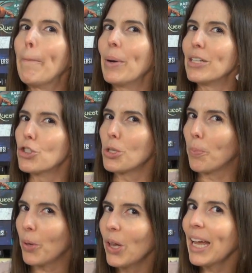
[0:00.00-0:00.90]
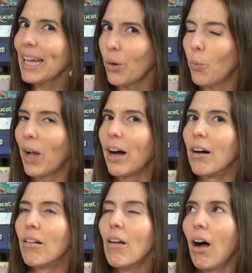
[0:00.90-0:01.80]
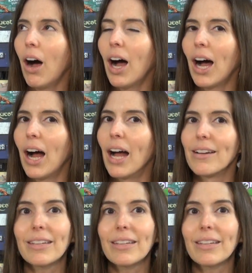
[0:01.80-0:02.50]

but to play it well uh,